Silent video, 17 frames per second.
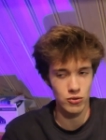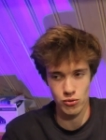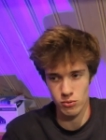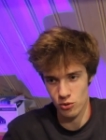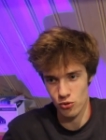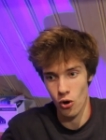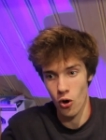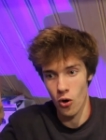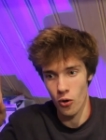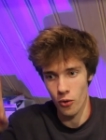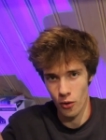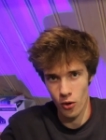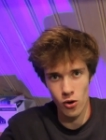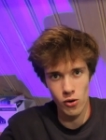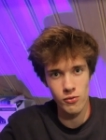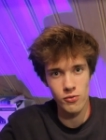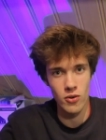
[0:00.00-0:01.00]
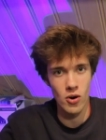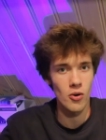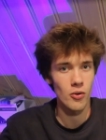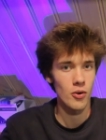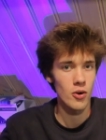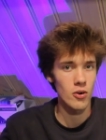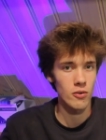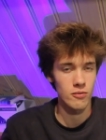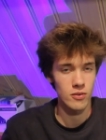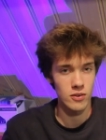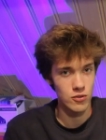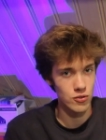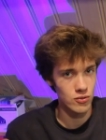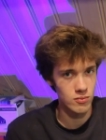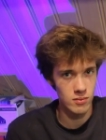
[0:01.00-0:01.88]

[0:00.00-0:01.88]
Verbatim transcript: so it's on, off, on, off. It's,